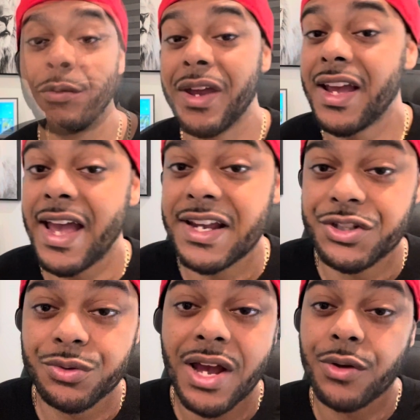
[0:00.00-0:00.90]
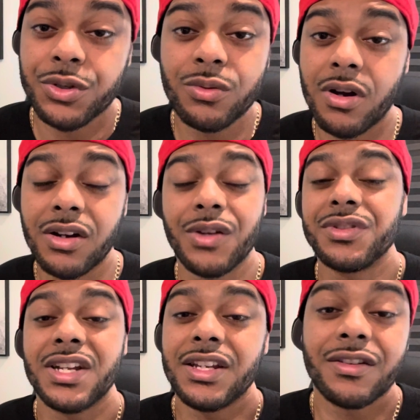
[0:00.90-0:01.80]
man asks you how you are, don't
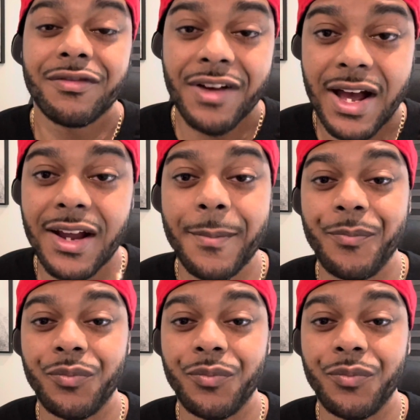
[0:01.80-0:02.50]
say you're fine.